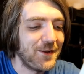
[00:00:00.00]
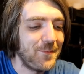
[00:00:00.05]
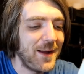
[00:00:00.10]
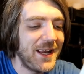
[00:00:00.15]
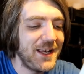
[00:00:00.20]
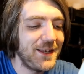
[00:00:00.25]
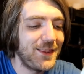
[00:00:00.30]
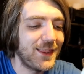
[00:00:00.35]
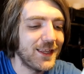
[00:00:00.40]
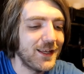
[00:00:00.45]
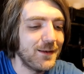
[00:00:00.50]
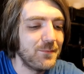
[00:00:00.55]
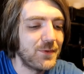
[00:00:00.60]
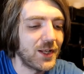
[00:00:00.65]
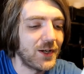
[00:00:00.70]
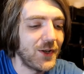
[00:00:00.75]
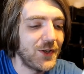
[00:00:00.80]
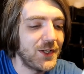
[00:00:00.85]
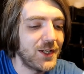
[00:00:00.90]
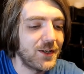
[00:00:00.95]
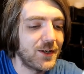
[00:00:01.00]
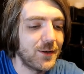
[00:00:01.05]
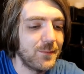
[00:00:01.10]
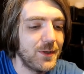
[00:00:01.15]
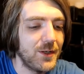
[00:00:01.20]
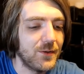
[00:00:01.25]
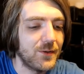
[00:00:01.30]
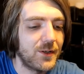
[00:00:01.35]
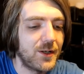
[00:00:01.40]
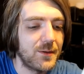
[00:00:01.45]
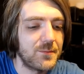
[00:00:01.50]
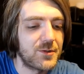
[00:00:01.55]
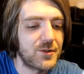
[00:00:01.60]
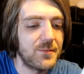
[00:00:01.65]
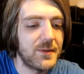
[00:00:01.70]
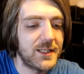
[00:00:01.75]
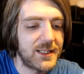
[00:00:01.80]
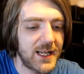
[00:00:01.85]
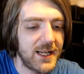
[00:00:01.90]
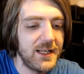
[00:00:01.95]
the main theme, the London commute, comes
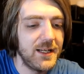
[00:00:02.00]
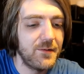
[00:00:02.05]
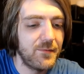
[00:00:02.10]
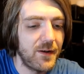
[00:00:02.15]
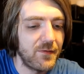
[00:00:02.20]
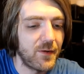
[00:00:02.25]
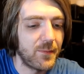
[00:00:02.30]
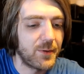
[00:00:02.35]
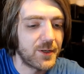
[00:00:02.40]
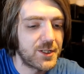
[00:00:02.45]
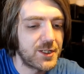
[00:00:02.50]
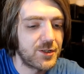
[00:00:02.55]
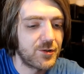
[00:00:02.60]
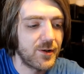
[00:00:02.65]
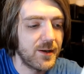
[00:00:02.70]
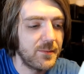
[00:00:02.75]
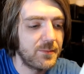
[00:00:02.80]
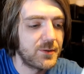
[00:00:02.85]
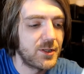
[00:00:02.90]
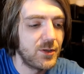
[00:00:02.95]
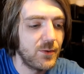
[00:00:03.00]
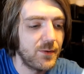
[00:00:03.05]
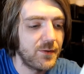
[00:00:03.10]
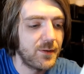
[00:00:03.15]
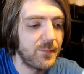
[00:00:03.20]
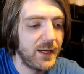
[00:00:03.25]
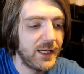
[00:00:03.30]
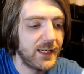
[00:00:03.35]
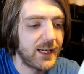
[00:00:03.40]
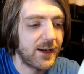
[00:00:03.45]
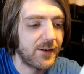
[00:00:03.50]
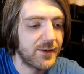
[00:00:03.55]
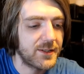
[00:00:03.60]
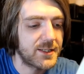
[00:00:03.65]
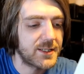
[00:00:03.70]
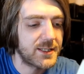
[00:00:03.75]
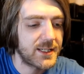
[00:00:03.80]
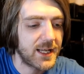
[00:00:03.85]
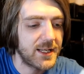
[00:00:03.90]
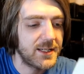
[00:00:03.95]
from the Daily River bus trip two of the main
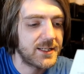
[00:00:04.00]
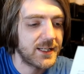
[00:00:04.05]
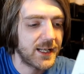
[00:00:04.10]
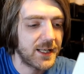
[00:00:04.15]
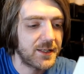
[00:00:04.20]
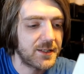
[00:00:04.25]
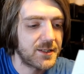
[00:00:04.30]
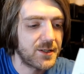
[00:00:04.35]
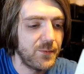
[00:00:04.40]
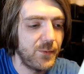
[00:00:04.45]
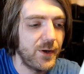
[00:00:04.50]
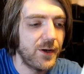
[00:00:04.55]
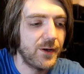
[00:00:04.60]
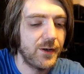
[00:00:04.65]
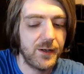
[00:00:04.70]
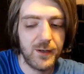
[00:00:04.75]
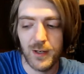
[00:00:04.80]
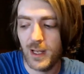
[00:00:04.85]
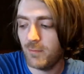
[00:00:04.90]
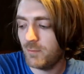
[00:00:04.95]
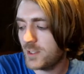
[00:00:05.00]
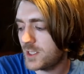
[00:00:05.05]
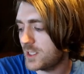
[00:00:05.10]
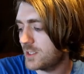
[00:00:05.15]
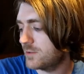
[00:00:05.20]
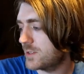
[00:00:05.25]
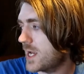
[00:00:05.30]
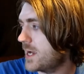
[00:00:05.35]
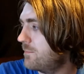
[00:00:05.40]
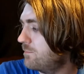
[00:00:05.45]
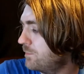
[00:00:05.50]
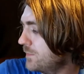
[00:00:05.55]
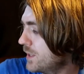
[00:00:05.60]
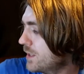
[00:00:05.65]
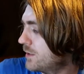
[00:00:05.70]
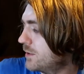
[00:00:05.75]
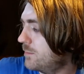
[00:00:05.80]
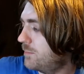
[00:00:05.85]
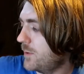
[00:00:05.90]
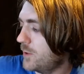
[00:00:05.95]
characters take together to work, yeah, which is um,
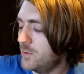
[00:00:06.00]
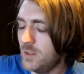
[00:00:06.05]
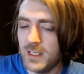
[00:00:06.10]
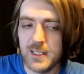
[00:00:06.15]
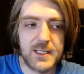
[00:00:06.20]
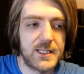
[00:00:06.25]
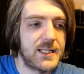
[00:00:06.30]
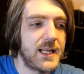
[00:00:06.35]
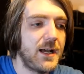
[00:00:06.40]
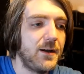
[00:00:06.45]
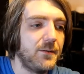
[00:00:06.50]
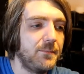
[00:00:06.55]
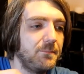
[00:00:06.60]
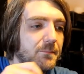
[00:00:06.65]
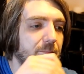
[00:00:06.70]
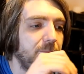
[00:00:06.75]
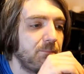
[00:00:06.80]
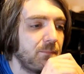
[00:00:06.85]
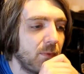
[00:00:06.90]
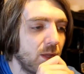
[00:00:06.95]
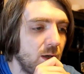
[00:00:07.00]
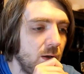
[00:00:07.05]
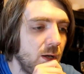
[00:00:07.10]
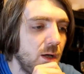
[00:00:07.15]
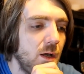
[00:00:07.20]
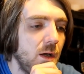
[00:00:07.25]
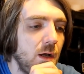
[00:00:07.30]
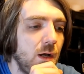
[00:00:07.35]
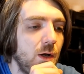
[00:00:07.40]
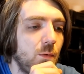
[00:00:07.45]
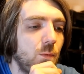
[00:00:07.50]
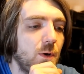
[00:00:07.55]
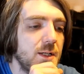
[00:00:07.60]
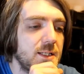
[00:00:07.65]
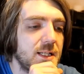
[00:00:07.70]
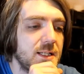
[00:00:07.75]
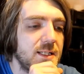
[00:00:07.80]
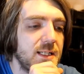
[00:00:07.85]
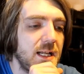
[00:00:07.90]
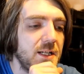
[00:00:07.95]
the boat it's set on. What
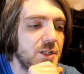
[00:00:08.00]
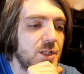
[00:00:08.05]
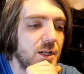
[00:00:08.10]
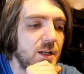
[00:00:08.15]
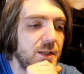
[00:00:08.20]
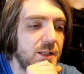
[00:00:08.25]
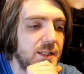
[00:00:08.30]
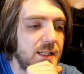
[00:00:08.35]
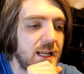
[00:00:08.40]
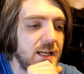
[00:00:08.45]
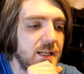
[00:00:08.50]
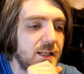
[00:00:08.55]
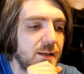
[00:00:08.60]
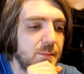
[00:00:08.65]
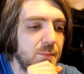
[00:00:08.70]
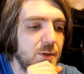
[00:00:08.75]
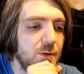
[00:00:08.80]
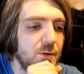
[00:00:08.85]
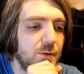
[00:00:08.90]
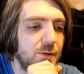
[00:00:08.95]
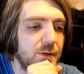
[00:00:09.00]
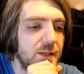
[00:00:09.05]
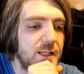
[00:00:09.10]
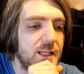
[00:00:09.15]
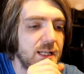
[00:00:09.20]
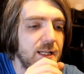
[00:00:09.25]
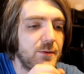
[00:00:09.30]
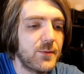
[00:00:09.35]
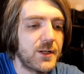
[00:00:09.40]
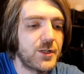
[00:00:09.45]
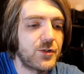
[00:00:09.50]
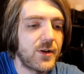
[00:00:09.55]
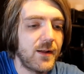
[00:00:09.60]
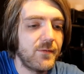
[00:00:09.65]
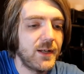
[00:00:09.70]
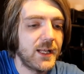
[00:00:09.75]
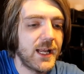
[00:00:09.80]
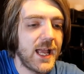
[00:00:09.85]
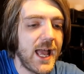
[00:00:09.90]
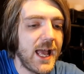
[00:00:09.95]
is essential on the daily commute or indeed when
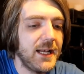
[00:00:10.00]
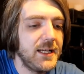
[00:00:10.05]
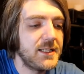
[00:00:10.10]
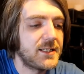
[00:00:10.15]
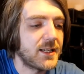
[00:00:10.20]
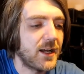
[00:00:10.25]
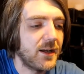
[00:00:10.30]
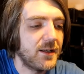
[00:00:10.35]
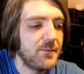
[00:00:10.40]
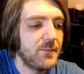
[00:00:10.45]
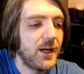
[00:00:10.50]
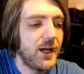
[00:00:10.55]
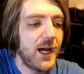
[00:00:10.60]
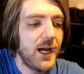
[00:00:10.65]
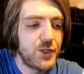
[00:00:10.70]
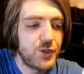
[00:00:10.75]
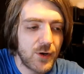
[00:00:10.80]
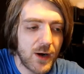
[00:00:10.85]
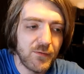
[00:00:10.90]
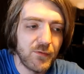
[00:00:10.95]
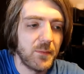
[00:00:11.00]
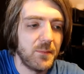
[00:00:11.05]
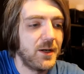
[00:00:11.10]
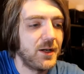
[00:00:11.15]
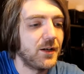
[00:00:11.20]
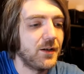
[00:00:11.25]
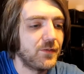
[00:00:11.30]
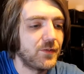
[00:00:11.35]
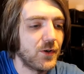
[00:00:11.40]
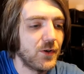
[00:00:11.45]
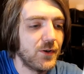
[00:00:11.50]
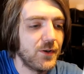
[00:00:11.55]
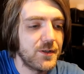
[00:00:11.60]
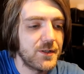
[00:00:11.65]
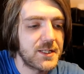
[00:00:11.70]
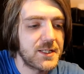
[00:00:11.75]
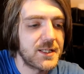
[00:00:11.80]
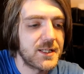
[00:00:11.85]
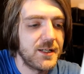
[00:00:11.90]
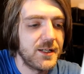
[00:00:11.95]
travelling at any time? A travel mug, of
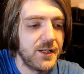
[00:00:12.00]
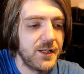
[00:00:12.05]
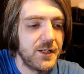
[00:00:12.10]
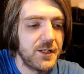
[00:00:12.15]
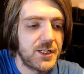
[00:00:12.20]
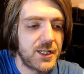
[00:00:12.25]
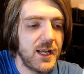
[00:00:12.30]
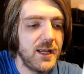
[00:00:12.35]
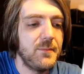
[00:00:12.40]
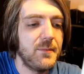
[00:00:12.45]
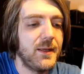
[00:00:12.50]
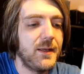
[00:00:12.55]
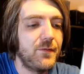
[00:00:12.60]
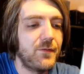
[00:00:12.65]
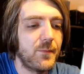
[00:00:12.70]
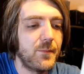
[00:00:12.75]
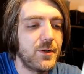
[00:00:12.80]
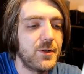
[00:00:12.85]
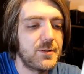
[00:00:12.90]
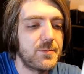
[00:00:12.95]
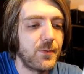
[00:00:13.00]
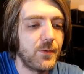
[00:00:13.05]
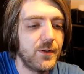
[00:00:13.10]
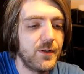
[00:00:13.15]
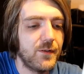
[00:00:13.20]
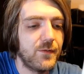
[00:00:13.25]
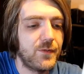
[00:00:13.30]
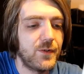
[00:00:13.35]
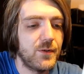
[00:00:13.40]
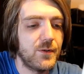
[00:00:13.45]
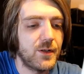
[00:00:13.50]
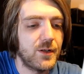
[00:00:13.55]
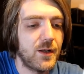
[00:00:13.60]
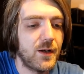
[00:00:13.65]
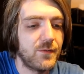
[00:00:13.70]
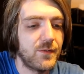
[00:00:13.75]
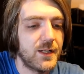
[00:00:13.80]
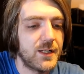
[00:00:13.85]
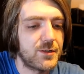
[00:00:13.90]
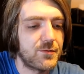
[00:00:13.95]
course. Jamie, from whose point of view the
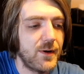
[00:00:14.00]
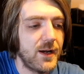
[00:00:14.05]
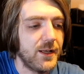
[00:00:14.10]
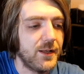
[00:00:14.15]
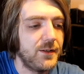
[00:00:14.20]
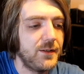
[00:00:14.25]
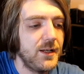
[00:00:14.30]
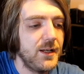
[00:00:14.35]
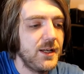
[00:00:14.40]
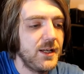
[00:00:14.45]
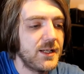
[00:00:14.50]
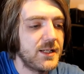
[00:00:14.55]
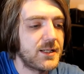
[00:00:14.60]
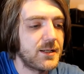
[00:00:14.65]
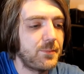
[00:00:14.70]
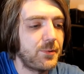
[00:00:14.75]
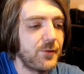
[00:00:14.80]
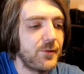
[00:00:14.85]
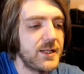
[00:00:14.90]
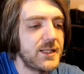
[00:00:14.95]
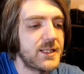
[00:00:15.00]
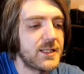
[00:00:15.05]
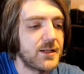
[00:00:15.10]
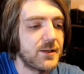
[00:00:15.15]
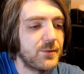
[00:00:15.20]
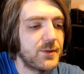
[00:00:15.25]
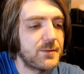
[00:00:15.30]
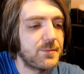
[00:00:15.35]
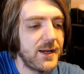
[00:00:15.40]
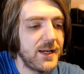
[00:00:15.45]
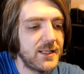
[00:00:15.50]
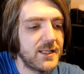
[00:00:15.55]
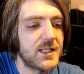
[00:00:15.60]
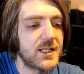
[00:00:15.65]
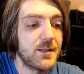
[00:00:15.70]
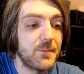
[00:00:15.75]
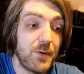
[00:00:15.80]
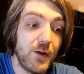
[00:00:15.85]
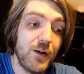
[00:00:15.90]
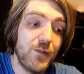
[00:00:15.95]
novel is written, is a barista, which made this
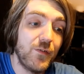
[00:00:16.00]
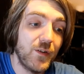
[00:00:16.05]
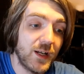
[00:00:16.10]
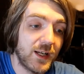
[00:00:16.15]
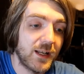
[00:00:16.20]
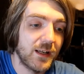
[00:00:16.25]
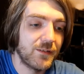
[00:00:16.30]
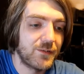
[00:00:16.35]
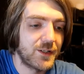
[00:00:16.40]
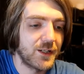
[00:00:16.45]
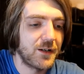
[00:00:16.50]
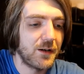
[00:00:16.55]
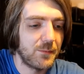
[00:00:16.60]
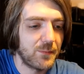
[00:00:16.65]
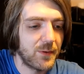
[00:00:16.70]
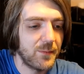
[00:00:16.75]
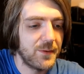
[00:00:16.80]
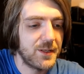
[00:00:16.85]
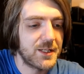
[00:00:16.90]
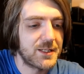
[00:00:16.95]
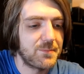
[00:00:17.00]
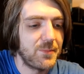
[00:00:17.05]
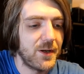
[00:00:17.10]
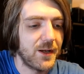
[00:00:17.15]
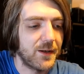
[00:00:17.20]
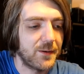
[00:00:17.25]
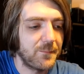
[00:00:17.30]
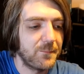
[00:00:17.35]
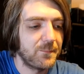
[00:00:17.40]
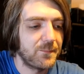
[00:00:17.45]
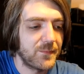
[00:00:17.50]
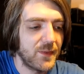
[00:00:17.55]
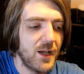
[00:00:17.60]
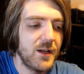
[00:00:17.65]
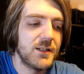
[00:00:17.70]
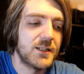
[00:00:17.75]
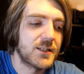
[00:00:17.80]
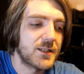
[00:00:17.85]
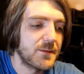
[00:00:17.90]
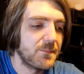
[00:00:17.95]
the perfect gift to complement this book.
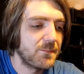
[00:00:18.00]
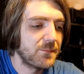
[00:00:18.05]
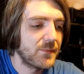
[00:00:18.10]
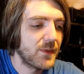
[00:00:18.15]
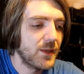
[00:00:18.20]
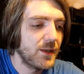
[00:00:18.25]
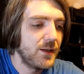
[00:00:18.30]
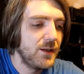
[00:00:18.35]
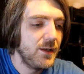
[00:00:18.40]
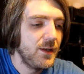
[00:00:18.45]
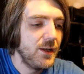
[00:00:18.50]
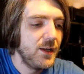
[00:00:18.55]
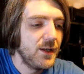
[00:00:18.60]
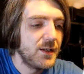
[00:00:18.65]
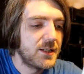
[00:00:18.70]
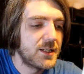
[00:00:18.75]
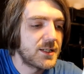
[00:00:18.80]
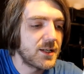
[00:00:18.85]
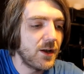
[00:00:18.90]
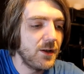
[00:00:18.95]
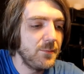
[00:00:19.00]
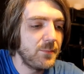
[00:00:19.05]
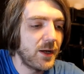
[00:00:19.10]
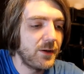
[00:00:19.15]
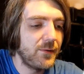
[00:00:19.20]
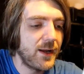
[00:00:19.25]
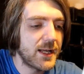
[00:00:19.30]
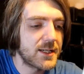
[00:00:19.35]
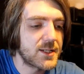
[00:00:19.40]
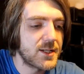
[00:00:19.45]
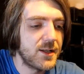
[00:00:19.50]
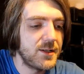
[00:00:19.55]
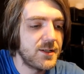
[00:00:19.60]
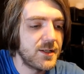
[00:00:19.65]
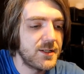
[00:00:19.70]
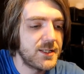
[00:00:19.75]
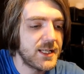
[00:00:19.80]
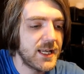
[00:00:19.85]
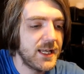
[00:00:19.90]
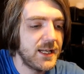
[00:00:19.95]
Nice. Designed by Rex
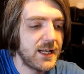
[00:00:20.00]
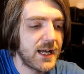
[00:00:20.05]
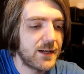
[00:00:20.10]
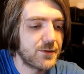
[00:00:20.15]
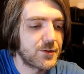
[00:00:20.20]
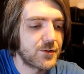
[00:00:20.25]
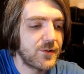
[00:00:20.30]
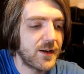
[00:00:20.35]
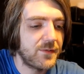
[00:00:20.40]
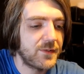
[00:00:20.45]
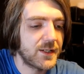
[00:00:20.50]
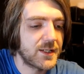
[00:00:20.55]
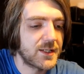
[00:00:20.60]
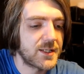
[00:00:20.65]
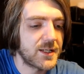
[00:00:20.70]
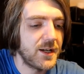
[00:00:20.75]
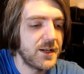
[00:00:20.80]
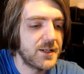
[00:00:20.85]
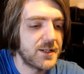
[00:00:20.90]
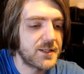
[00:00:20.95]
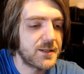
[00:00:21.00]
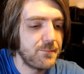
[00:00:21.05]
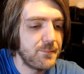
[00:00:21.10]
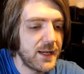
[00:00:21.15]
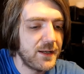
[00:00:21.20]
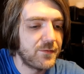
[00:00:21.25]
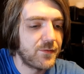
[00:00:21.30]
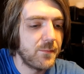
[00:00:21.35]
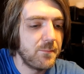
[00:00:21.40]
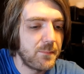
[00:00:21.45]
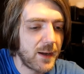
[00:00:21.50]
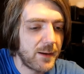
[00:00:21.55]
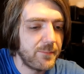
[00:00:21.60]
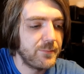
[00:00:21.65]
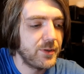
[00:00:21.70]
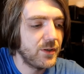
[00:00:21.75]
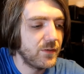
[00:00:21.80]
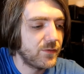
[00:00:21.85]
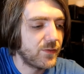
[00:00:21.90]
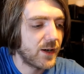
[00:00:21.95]
London's in-house graphic designers and made from
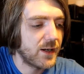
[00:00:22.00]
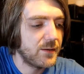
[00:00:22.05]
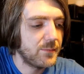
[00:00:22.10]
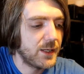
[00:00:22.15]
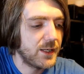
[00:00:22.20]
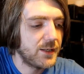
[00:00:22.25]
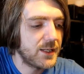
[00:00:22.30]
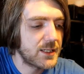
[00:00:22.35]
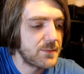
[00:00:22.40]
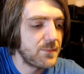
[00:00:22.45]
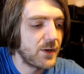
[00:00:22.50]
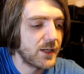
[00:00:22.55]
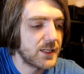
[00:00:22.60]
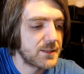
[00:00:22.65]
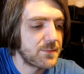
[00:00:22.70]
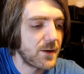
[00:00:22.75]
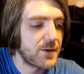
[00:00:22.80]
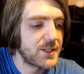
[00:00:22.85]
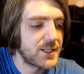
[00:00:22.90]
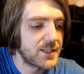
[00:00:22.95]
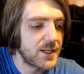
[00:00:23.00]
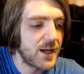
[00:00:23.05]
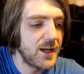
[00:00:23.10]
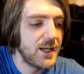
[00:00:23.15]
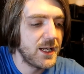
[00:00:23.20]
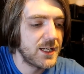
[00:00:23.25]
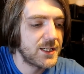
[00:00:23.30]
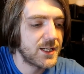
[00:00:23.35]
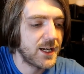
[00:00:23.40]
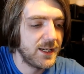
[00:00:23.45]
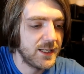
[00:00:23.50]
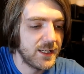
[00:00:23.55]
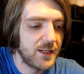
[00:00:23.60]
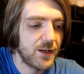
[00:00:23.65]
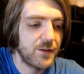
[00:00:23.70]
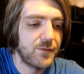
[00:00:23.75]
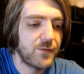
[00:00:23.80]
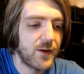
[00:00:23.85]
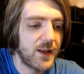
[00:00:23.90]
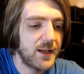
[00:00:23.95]
bamboo fibre, this mug is both stylish and
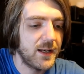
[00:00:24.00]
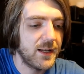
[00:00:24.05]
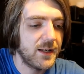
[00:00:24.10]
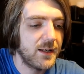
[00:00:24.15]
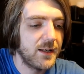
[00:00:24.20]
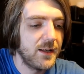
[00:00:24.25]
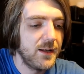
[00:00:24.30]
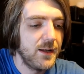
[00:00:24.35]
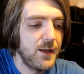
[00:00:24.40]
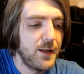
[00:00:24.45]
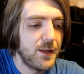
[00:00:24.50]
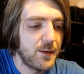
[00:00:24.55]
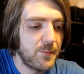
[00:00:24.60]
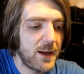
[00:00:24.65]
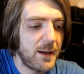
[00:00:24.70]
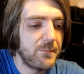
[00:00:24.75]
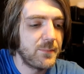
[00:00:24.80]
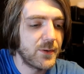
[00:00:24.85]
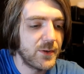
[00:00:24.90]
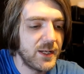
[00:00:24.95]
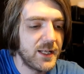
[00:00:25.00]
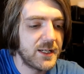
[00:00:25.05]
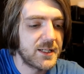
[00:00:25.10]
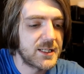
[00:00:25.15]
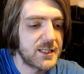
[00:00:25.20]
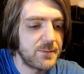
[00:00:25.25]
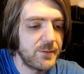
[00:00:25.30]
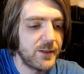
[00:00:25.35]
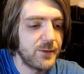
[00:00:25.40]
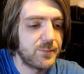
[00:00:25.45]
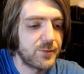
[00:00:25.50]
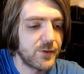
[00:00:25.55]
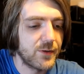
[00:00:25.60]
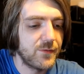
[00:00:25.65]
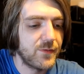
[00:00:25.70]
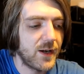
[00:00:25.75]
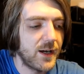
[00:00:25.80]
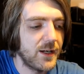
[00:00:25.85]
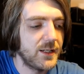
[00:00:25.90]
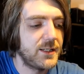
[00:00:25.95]
eco-friendly. The bamboo lid is
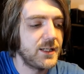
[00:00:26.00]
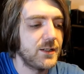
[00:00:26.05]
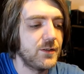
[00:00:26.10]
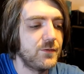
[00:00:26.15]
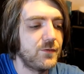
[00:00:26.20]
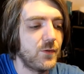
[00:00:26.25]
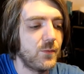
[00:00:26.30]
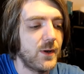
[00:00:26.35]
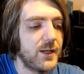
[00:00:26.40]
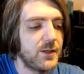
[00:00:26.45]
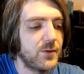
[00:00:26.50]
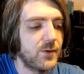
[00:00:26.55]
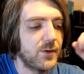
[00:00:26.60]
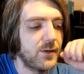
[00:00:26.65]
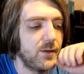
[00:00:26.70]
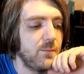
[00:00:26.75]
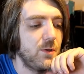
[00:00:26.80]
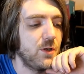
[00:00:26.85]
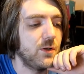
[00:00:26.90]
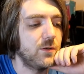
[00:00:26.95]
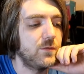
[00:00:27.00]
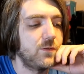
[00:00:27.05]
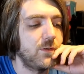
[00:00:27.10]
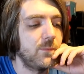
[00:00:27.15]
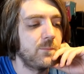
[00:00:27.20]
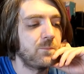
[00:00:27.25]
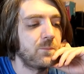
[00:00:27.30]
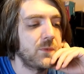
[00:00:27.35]
spill-proof, ideal for when you're on the move.